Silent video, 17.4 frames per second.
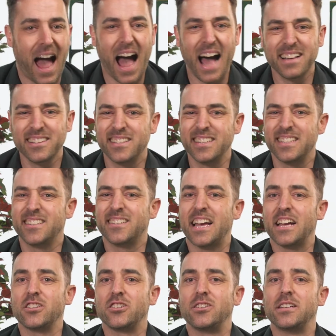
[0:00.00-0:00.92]
As this
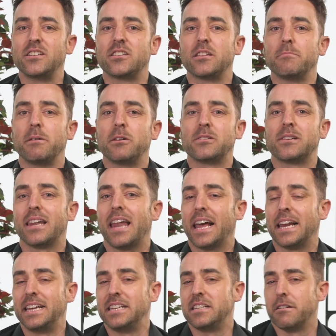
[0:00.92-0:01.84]
section is the most
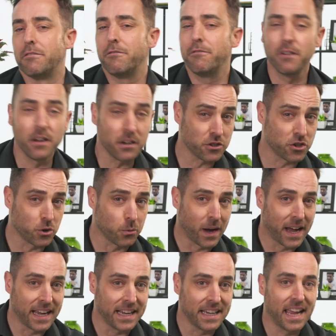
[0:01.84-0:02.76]
likely to
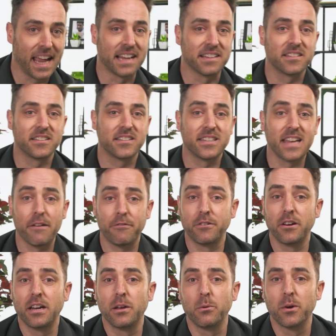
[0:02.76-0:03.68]
fluctuate, it's
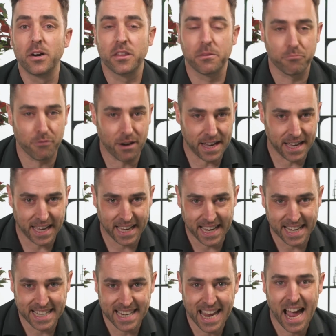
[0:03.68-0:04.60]
definitely worth breaking
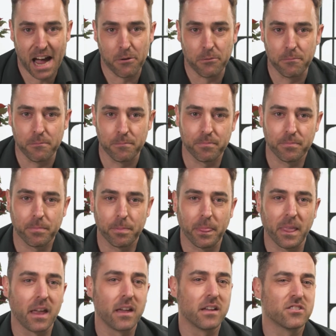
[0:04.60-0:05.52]
it down.
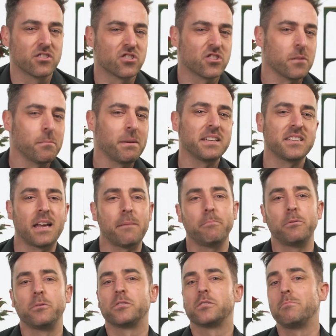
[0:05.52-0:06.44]
Some
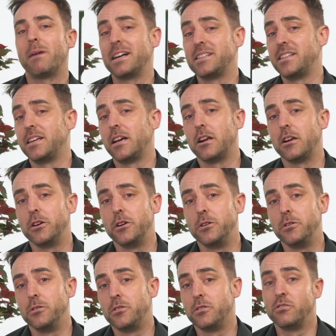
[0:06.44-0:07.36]
examples might
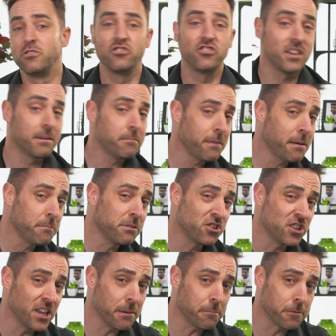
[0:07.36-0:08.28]
include gym
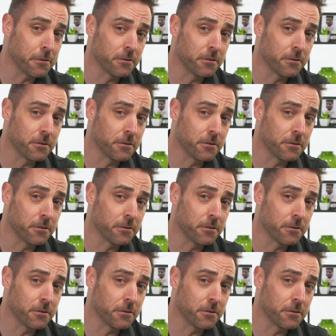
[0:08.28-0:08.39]
membership,